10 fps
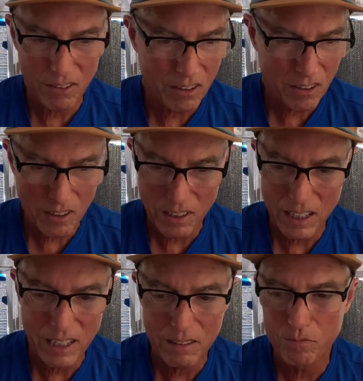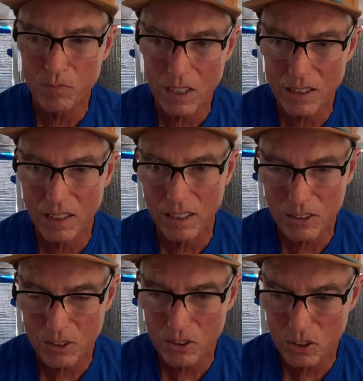all that in the
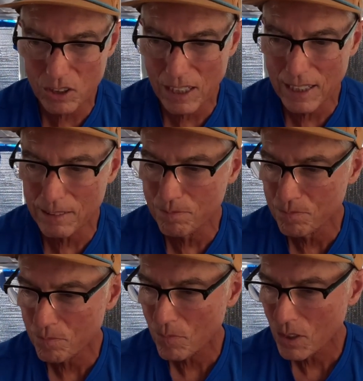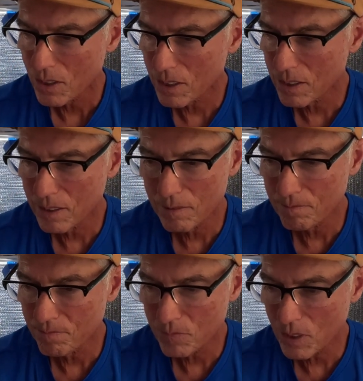electrical side.
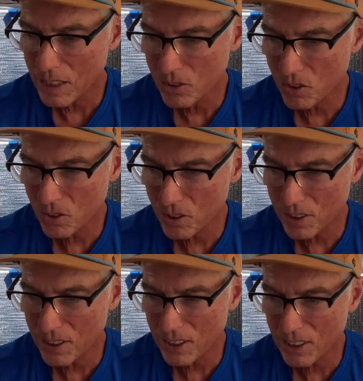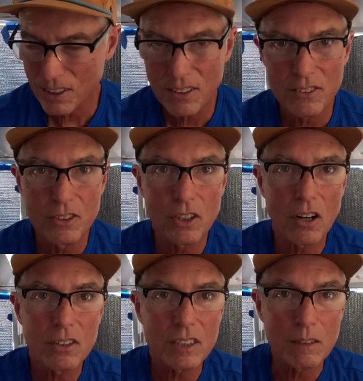It's
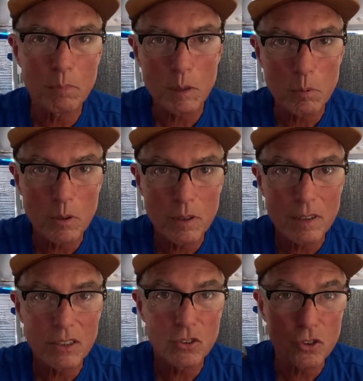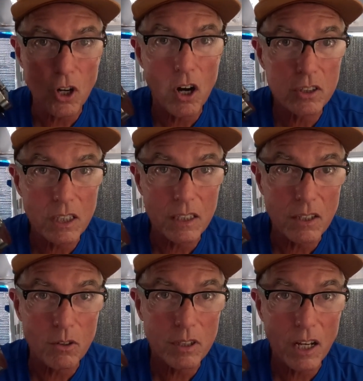daunting, people. It's daunting,
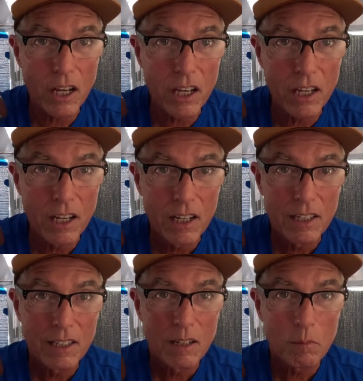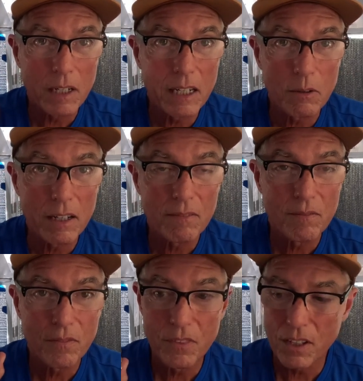okay? But anyway,
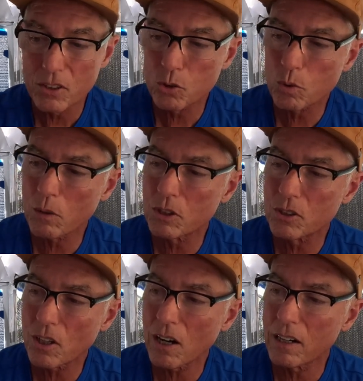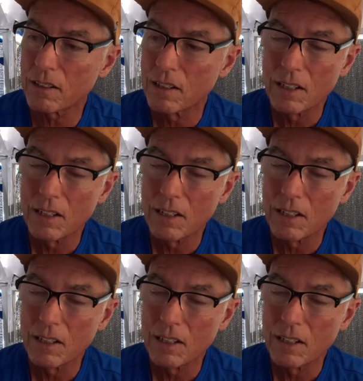this is where we start.